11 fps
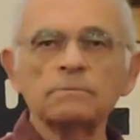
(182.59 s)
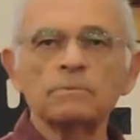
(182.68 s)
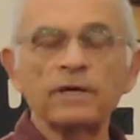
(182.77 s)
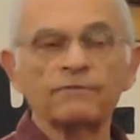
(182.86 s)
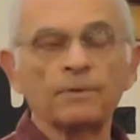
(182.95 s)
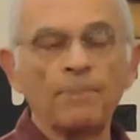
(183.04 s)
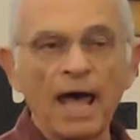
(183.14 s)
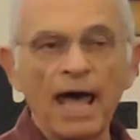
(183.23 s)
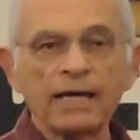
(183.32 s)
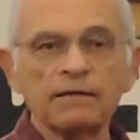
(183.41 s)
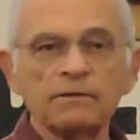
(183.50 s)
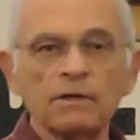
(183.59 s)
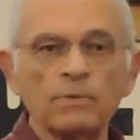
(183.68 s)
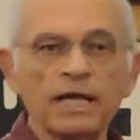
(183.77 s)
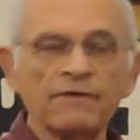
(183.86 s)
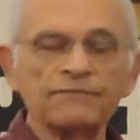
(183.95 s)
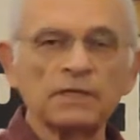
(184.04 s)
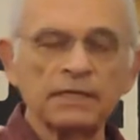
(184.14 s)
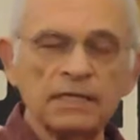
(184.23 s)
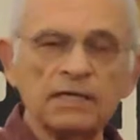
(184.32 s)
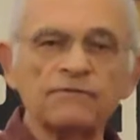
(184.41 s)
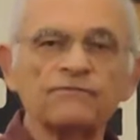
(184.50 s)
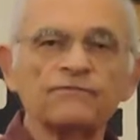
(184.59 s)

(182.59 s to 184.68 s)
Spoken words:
We have to pack and we have to leave.